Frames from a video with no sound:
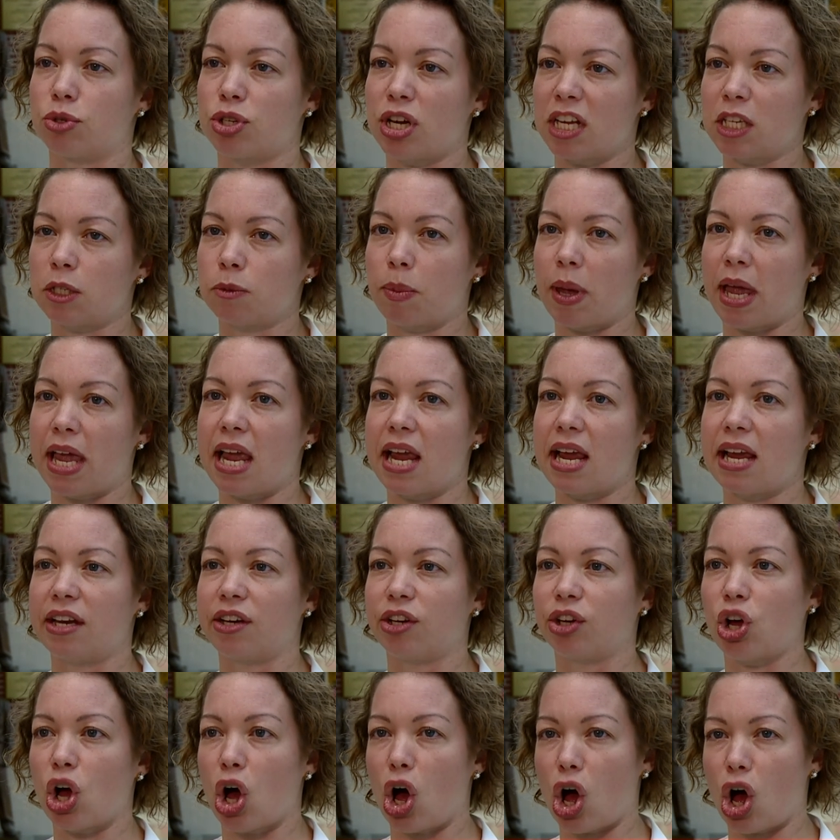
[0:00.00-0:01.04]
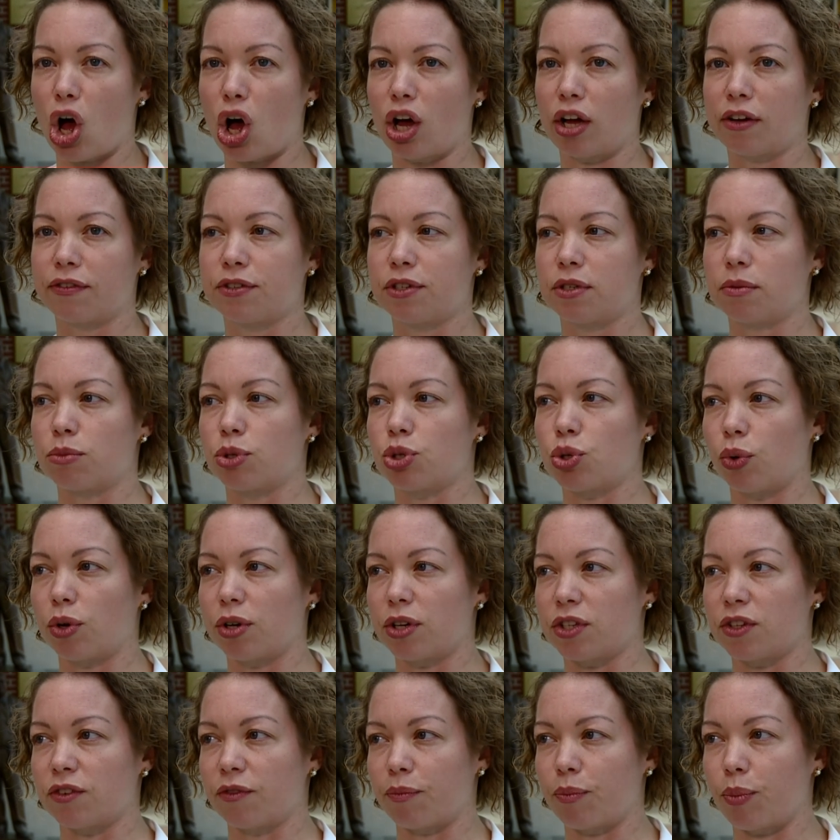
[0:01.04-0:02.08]
chest pain, cough, some
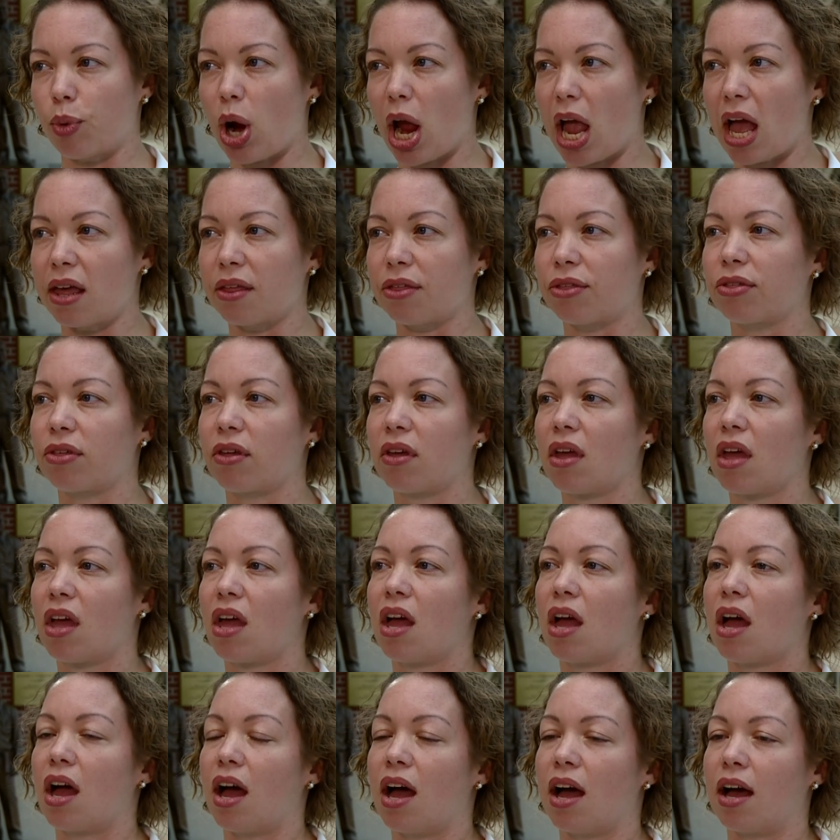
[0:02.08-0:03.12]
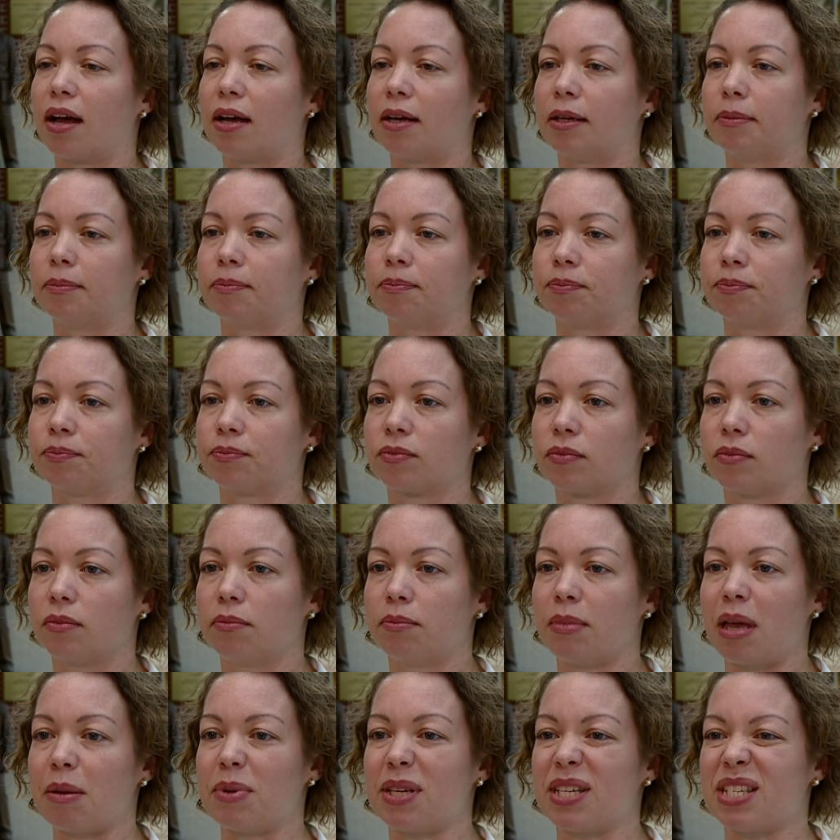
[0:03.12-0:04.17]
shortness of breath, um,
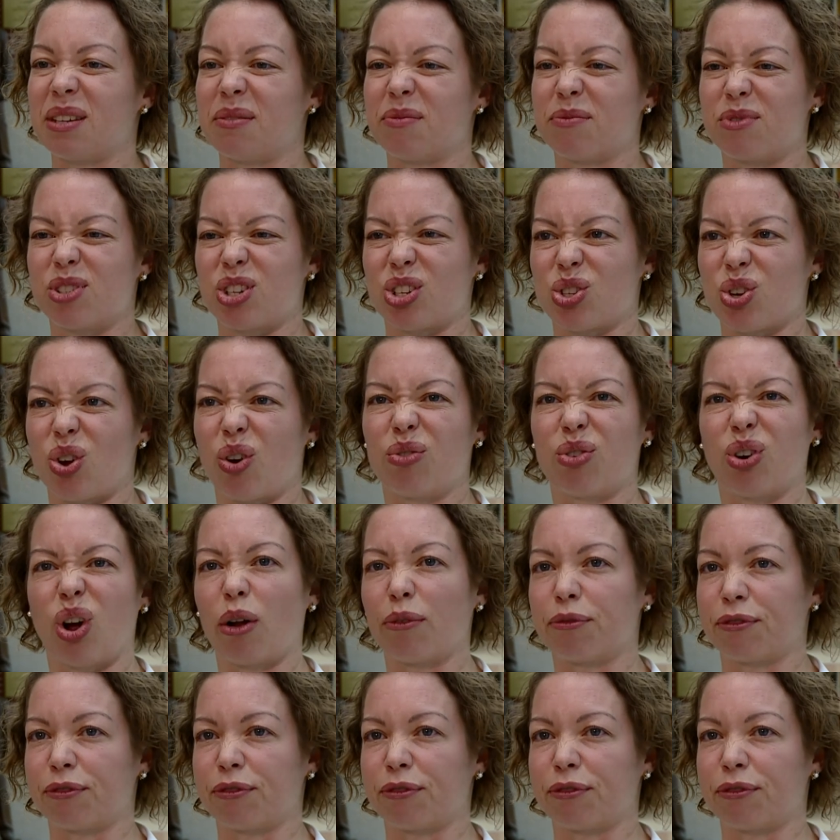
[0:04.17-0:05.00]
maybe some just overall